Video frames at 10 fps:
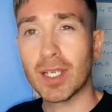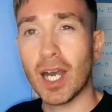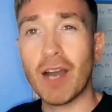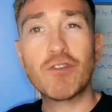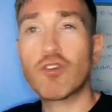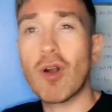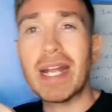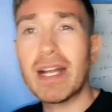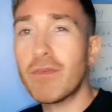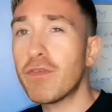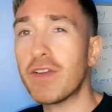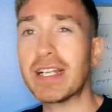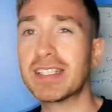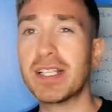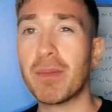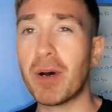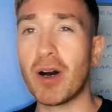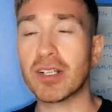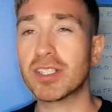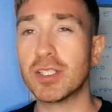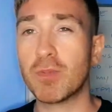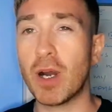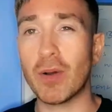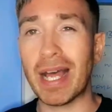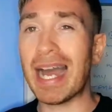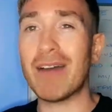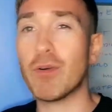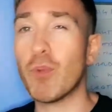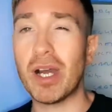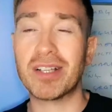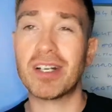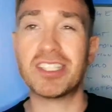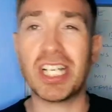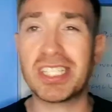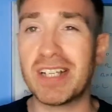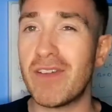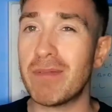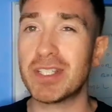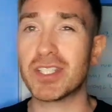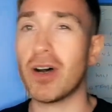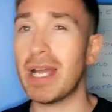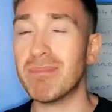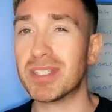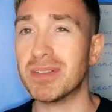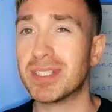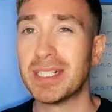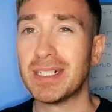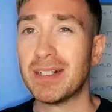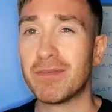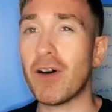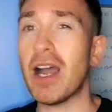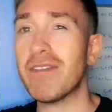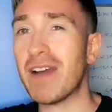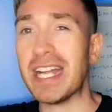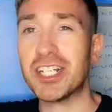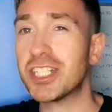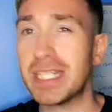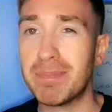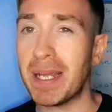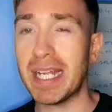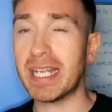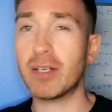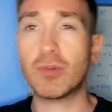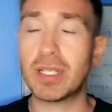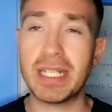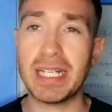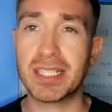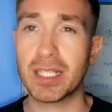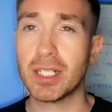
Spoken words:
I've tried other things in the past as well that haven't worked, digestive enzymes and 5-HTP and all of this.